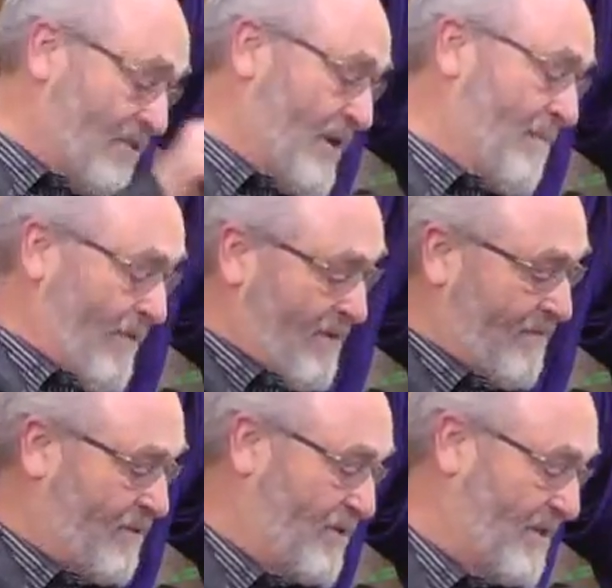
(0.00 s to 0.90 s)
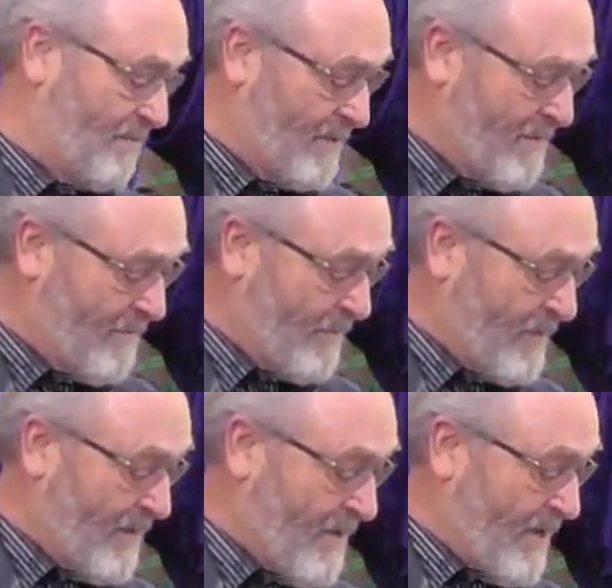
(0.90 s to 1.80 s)
the shepherd of the sheep.
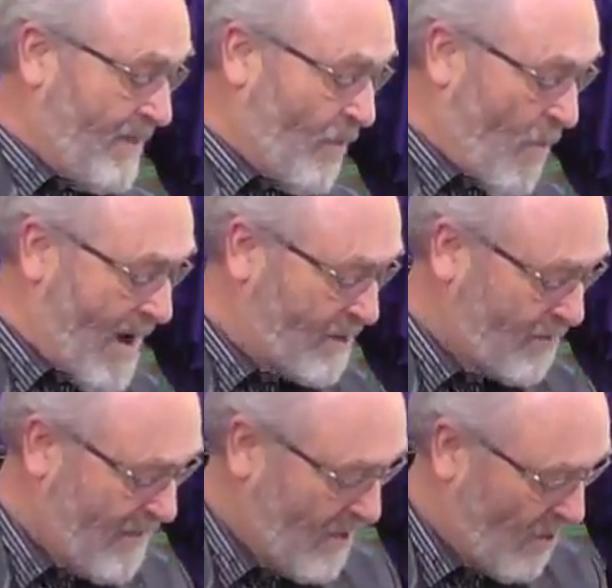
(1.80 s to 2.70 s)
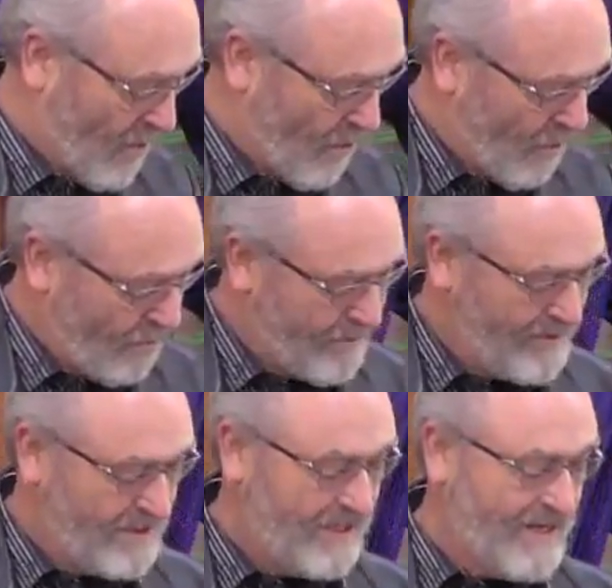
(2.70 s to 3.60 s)
The watchman
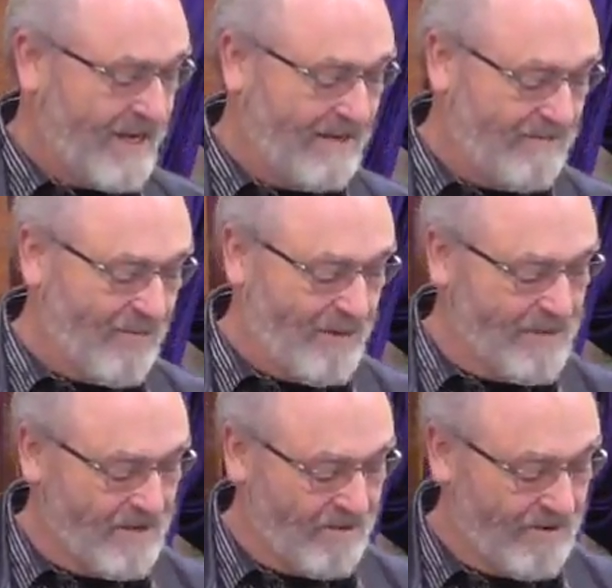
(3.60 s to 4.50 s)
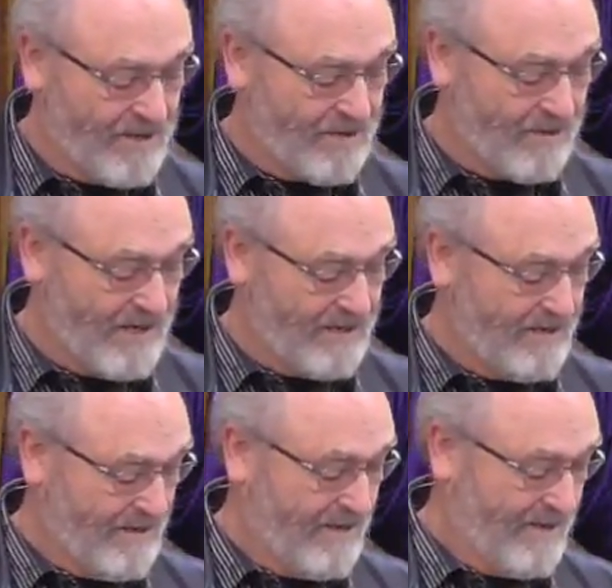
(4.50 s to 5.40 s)
opens the gate for him. Can you hear it
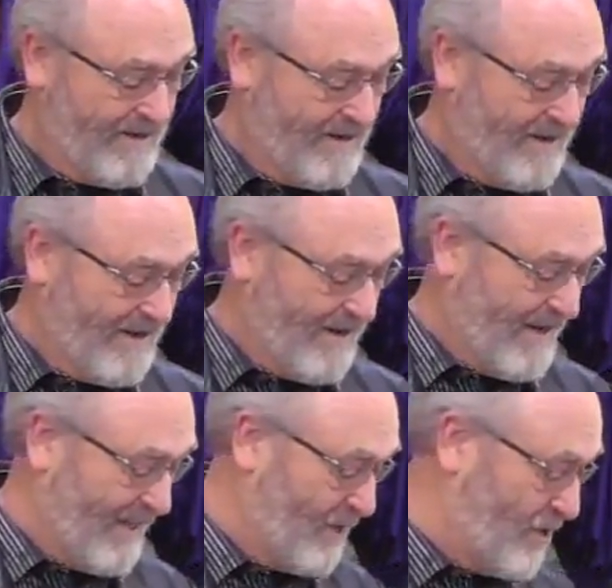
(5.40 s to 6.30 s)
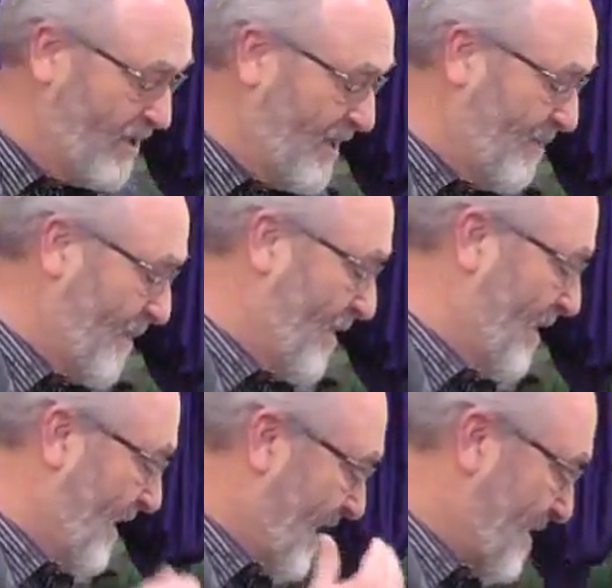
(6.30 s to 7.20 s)
creak? And the sheep
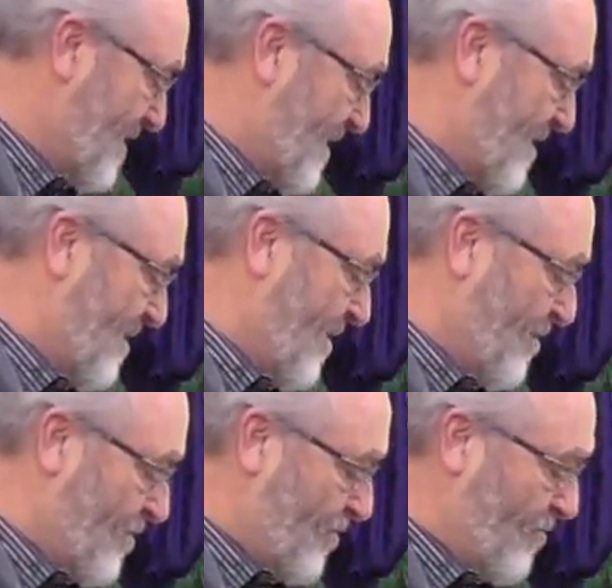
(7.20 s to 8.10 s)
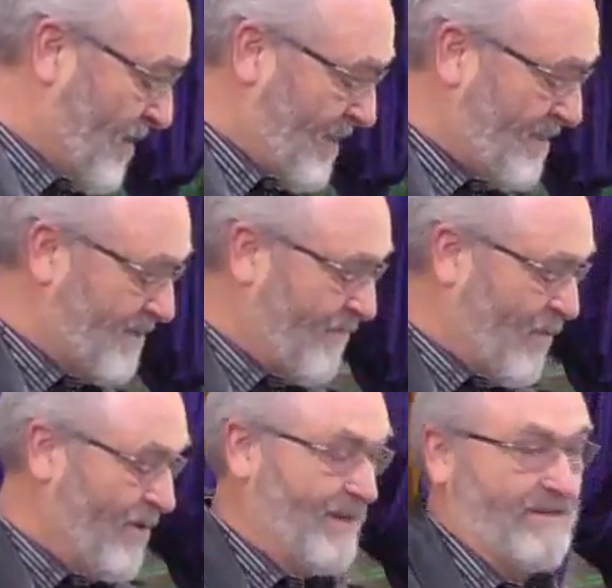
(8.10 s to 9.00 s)
listen to his
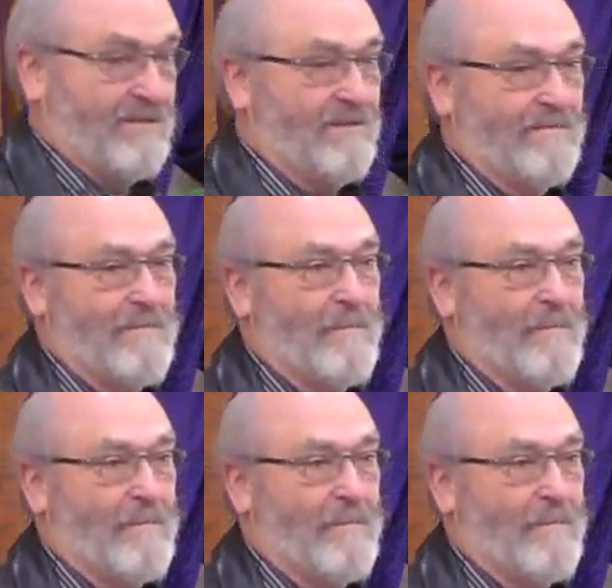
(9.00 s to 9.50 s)
voice.